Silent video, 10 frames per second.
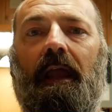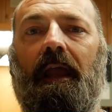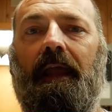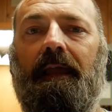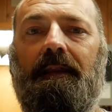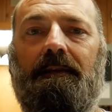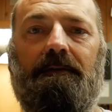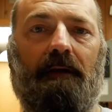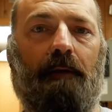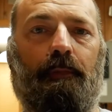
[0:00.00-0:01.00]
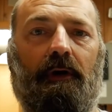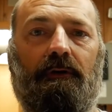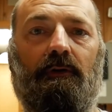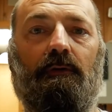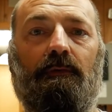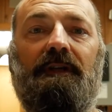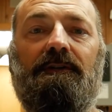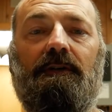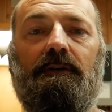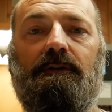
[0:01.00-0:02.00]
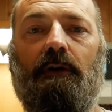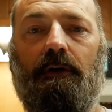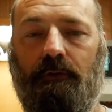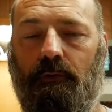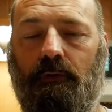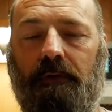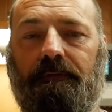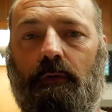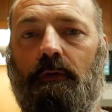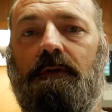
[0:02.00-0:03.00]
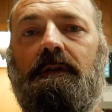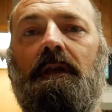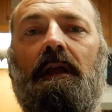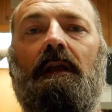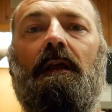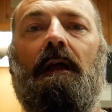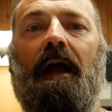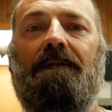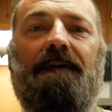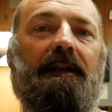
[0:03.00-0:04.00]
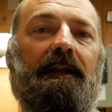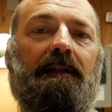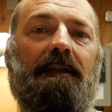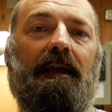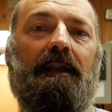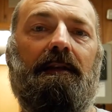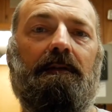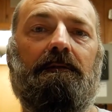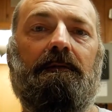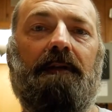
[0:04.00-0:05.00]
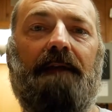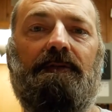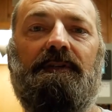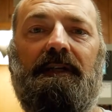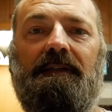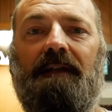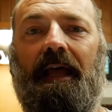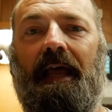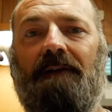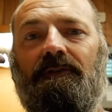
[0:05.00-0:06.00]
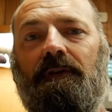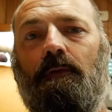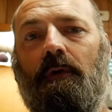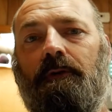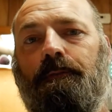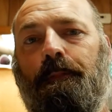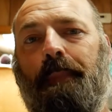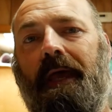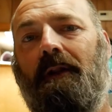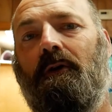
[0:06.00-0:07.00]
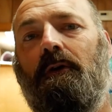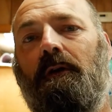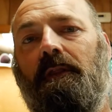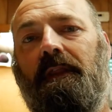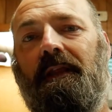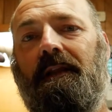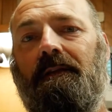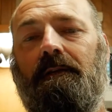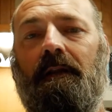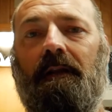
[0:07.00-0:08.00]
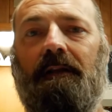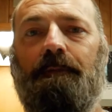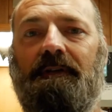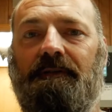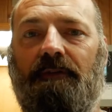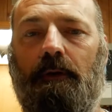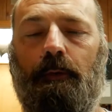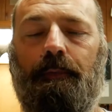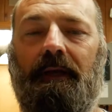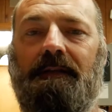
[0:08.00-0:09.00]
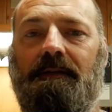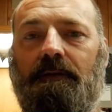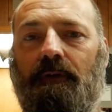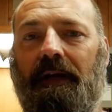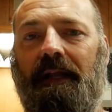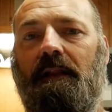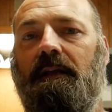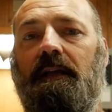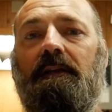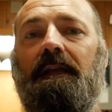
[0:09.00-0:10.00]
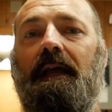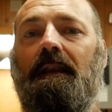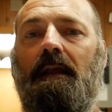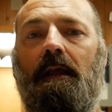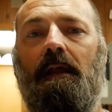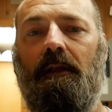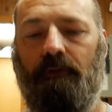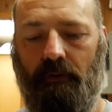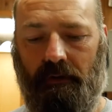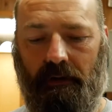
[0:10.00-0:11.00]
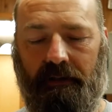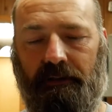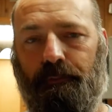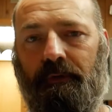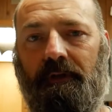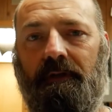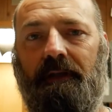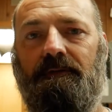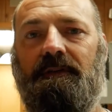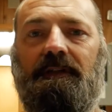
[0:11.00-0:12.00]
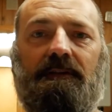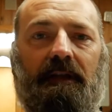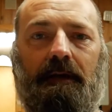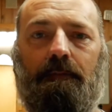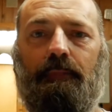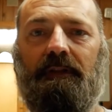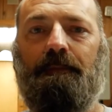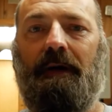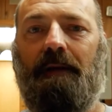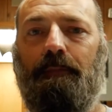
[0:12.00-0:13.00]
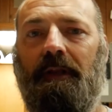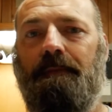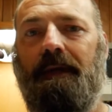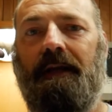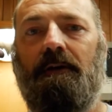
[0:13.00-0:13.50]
And upon doing research on Google, of course, I found out that Never Seas actually works better than expensive thermal paste. So I got lucky on that. So I just put the Never Seas on there, put the bottom plate back